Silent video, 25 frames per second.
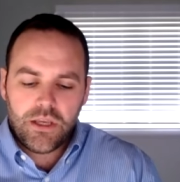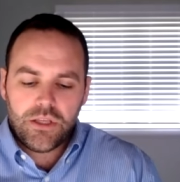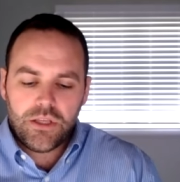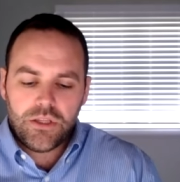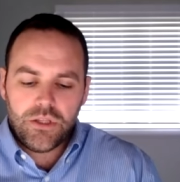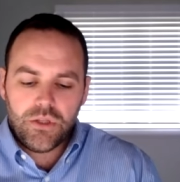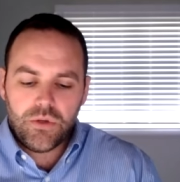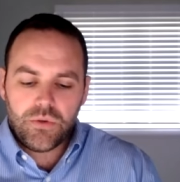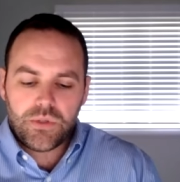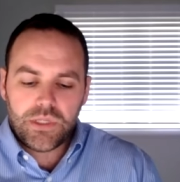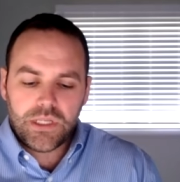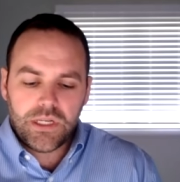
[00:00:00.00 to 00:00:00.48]

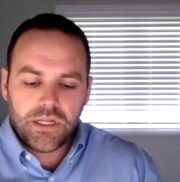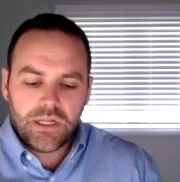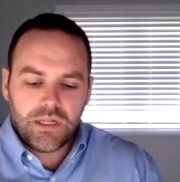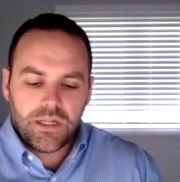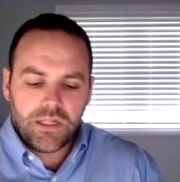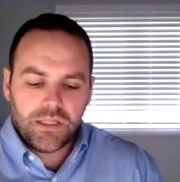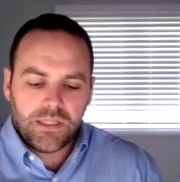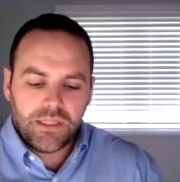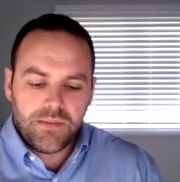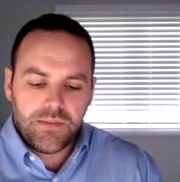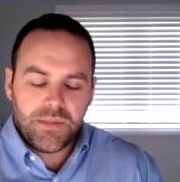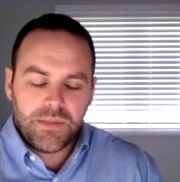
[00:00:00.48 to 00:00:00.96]
you can
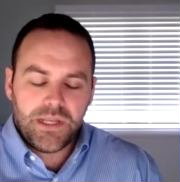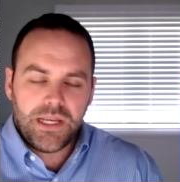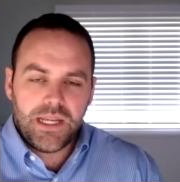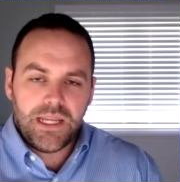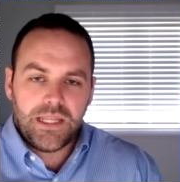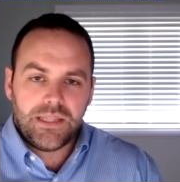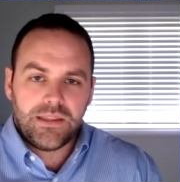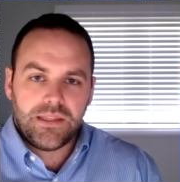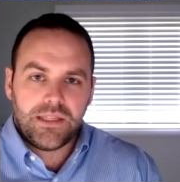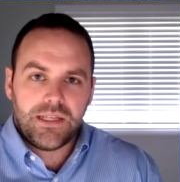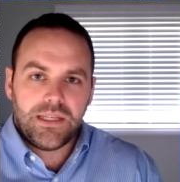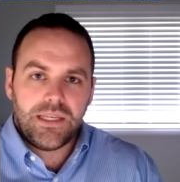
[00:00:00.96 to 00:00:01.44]

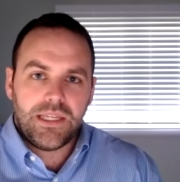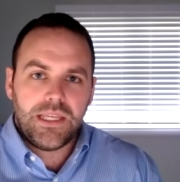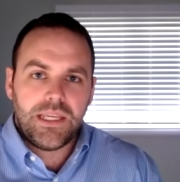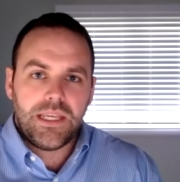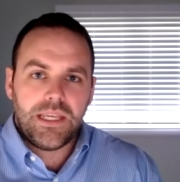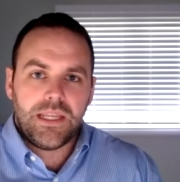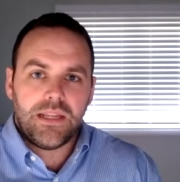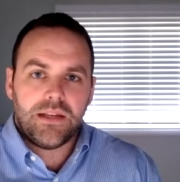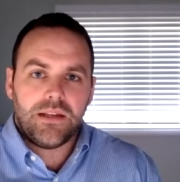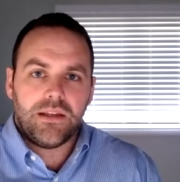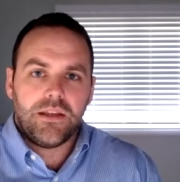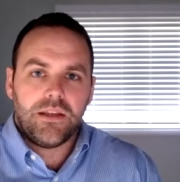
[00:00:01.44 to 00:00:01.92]
eliminate the
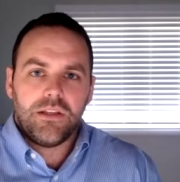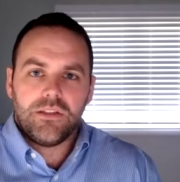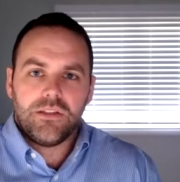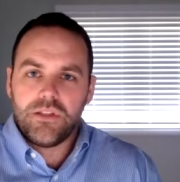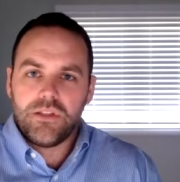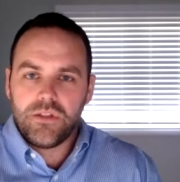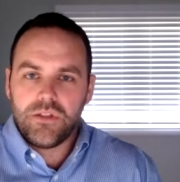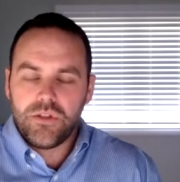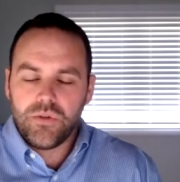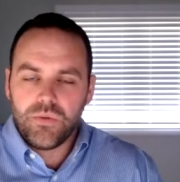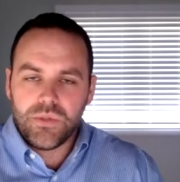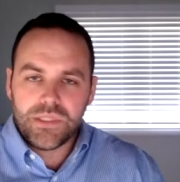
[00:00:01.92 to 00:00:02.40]
need to
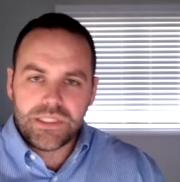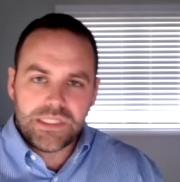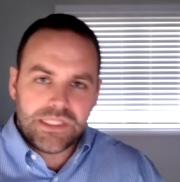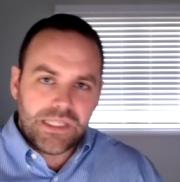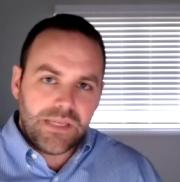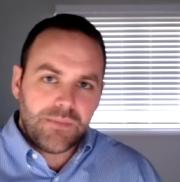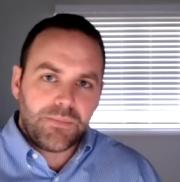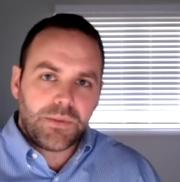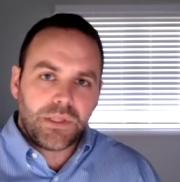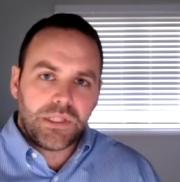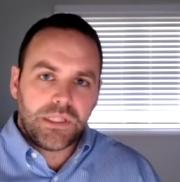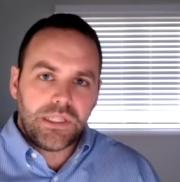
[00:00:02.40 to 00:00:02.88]
do a
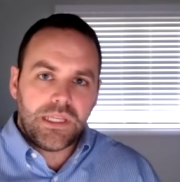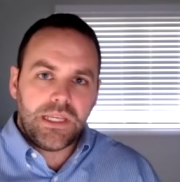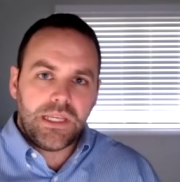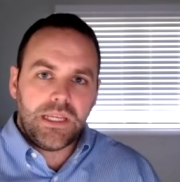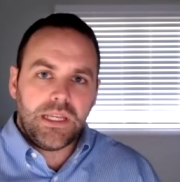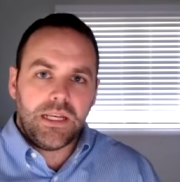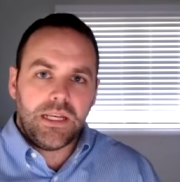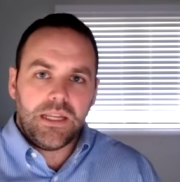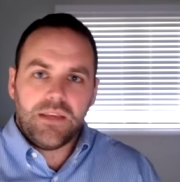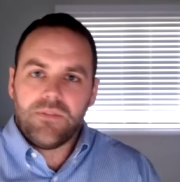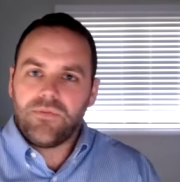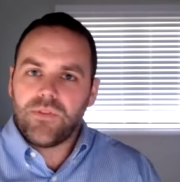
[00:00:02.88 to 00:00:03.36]
deep
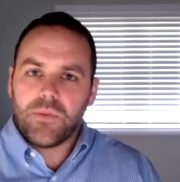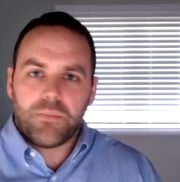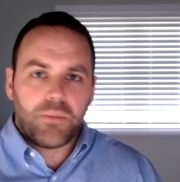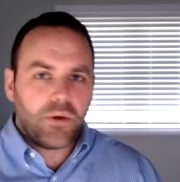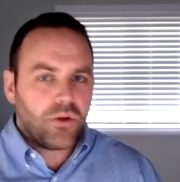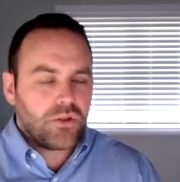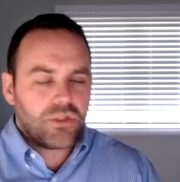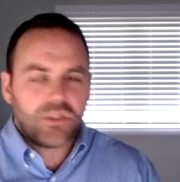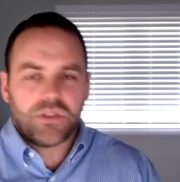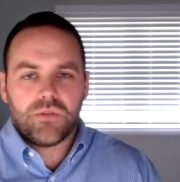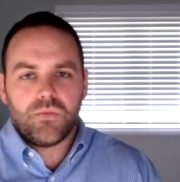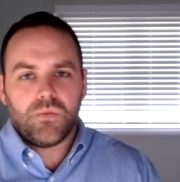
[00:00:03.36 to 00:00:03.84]
clean if the
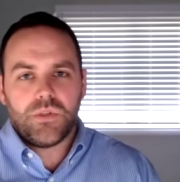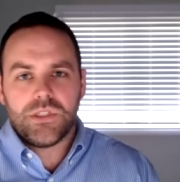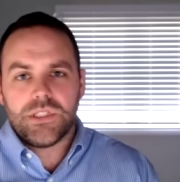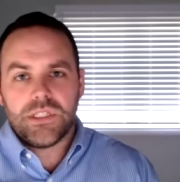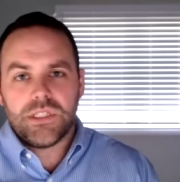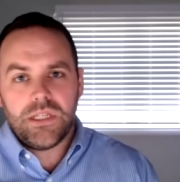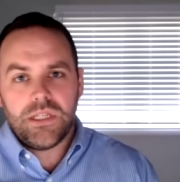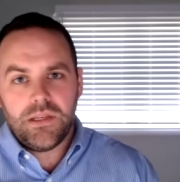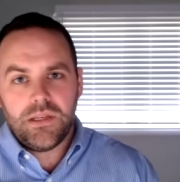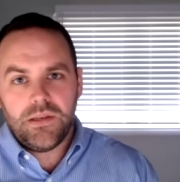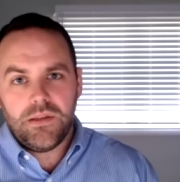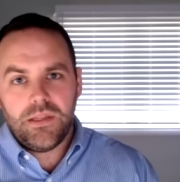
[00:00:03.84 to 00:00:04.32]
person wasn't
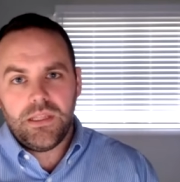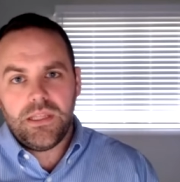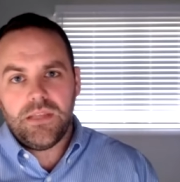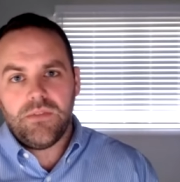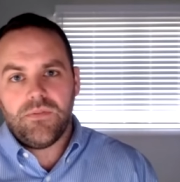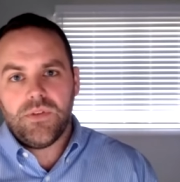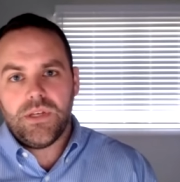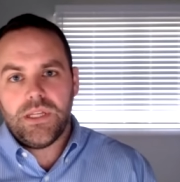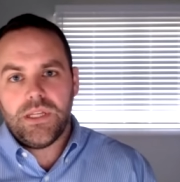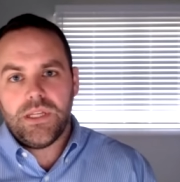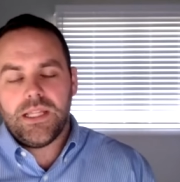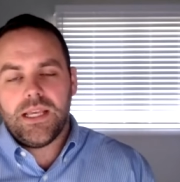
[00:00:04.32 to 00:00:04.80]
in,
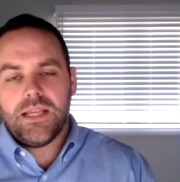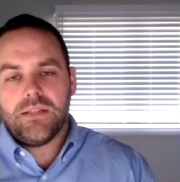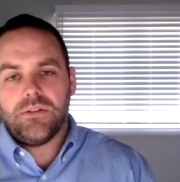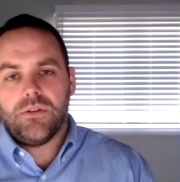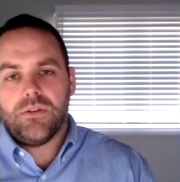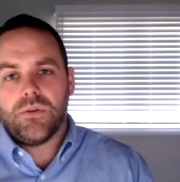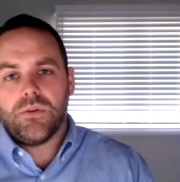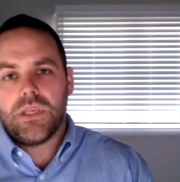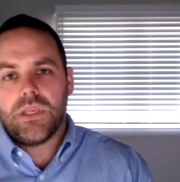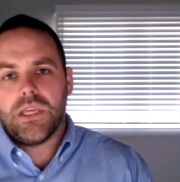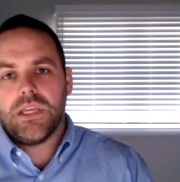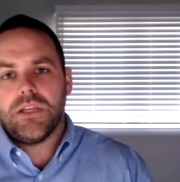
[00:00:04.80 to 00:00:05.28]
even in that
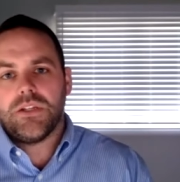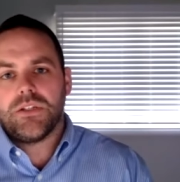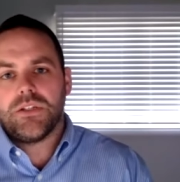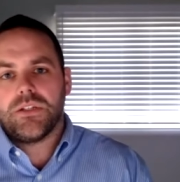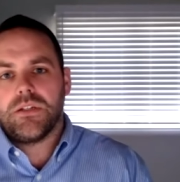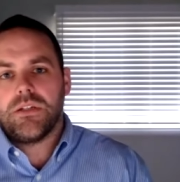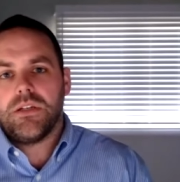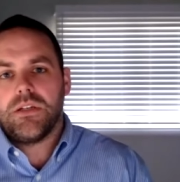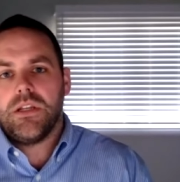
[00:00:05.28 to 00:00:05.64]
location.